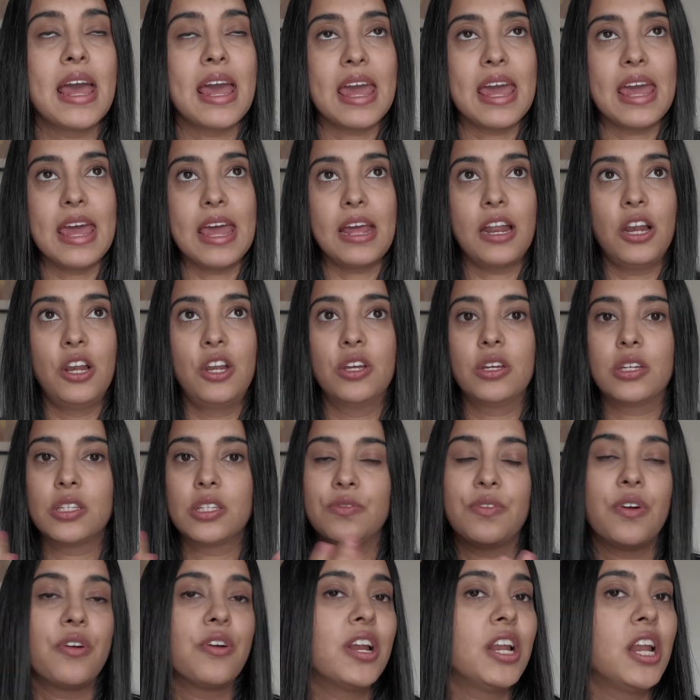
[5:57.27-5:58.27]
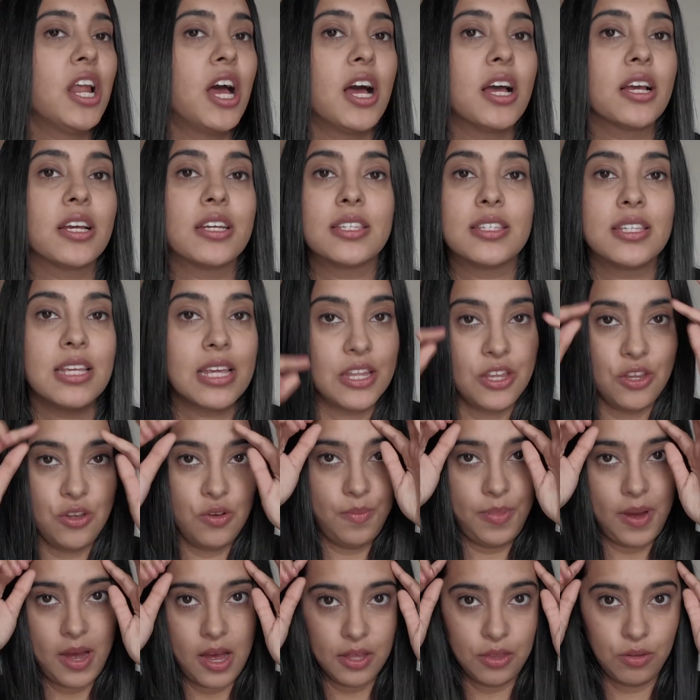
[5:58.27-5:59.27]
it looks very luxe in your
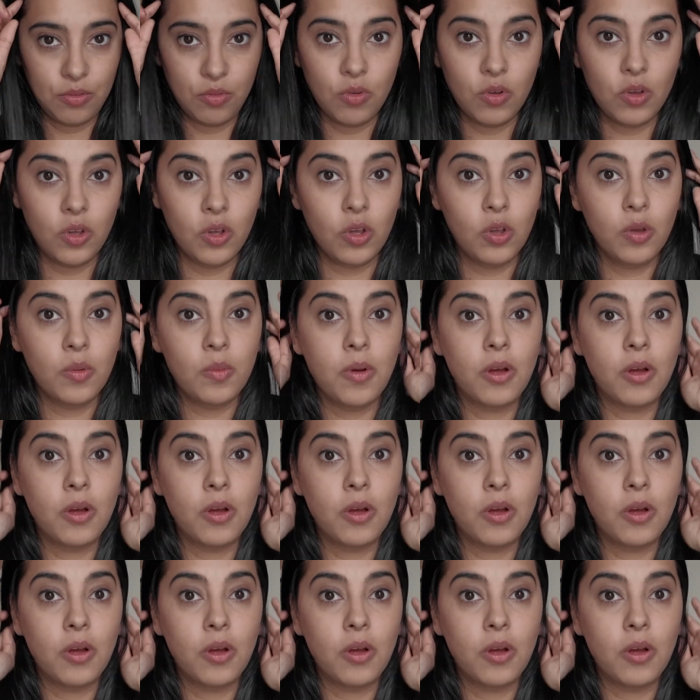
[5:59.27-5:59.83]
bathroom,